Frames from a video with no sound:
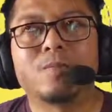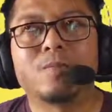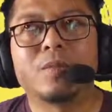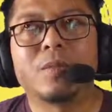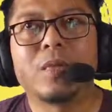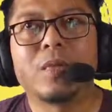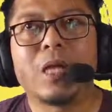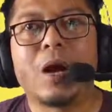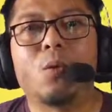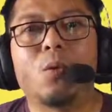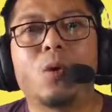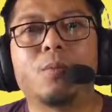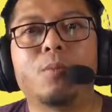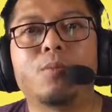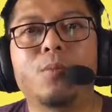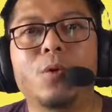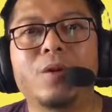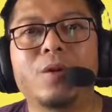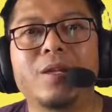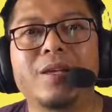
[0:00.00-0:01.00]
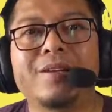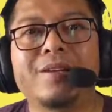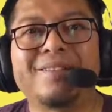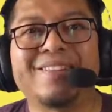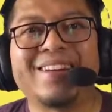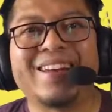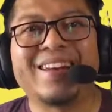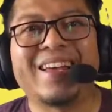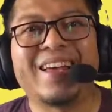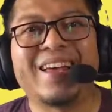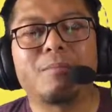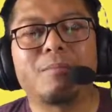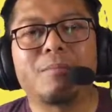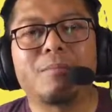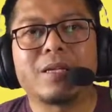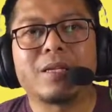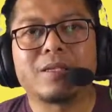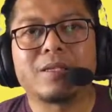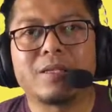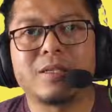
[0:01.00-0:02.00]
our body relay
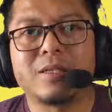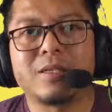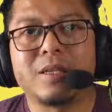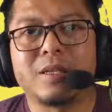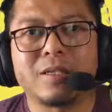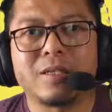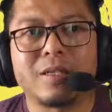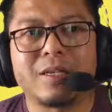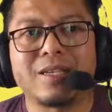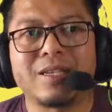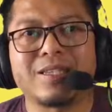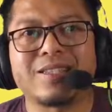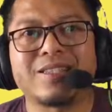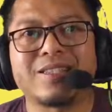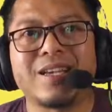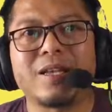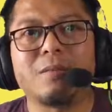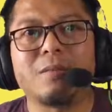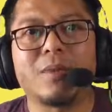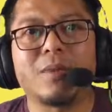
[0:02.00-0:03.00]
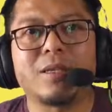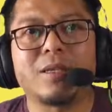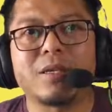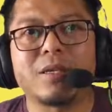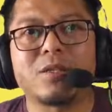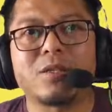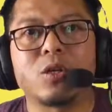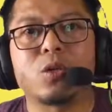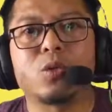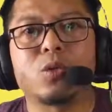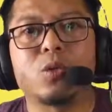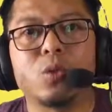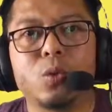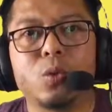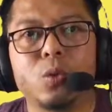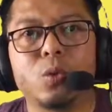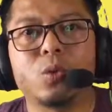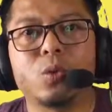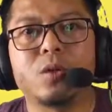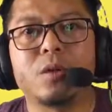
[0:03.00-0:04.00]
messages. It send message
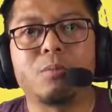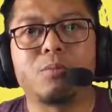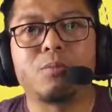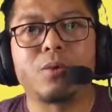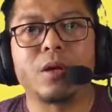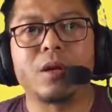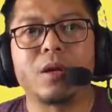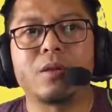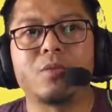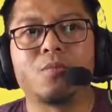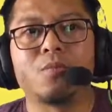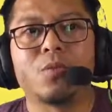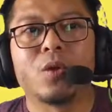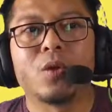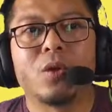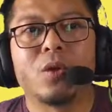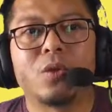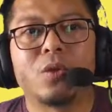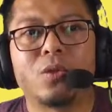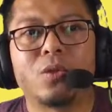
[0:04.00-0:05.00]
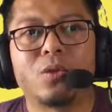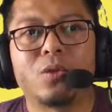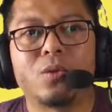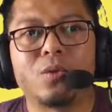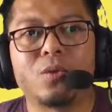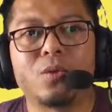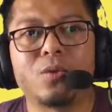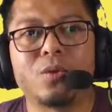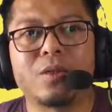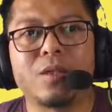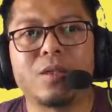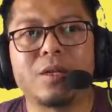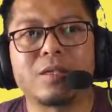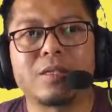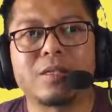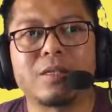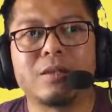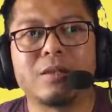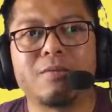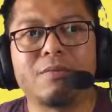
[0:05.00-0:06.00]
to the brain through
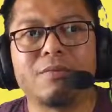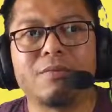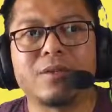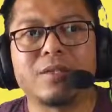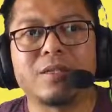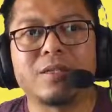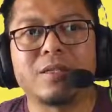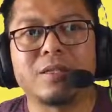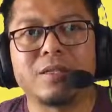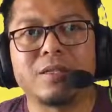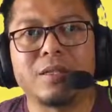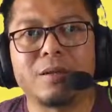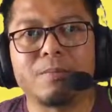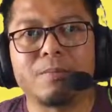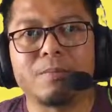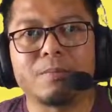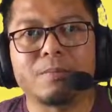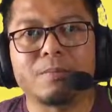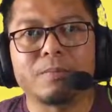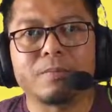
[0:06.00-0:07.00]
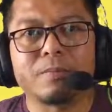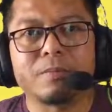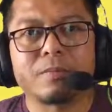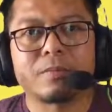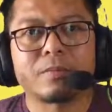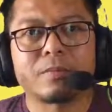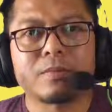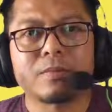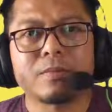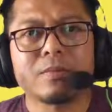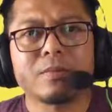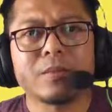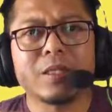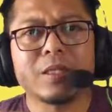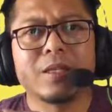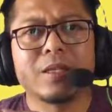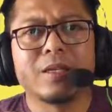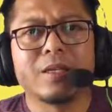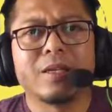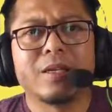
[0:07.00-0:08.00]
this nervous system.
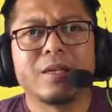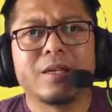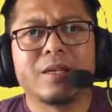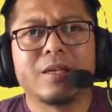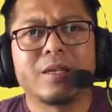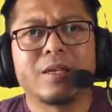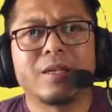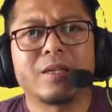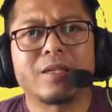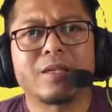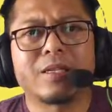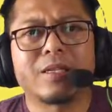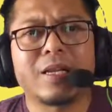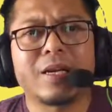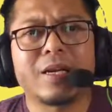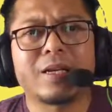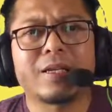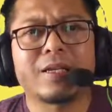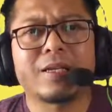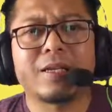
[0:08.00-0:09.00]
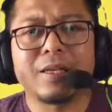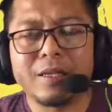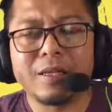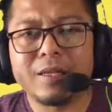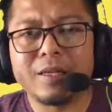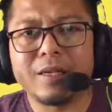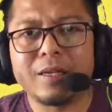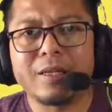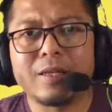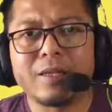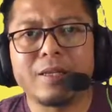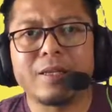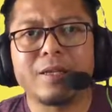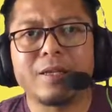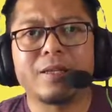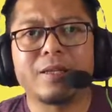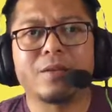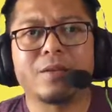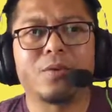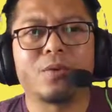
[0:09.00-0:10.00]
It's like in the
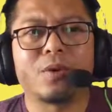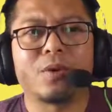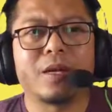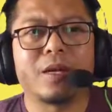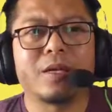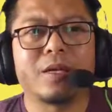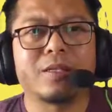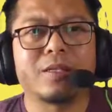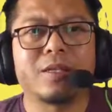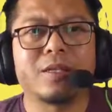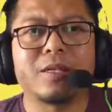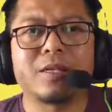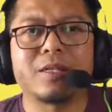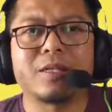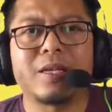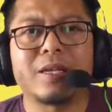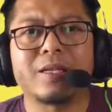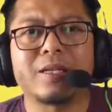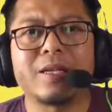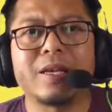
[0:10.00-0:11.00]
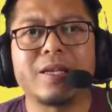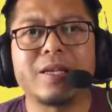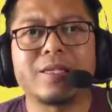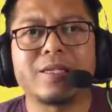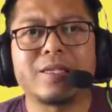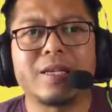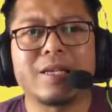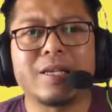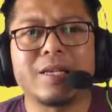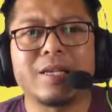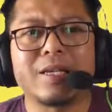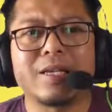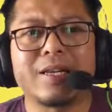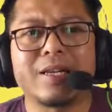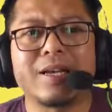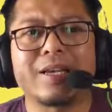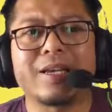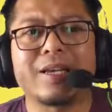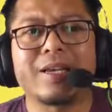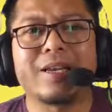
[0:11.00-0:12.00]
internet, what I see is like they say
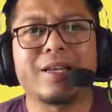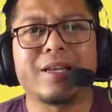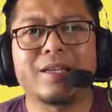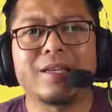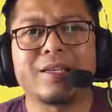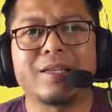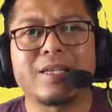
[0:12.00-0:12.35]
it's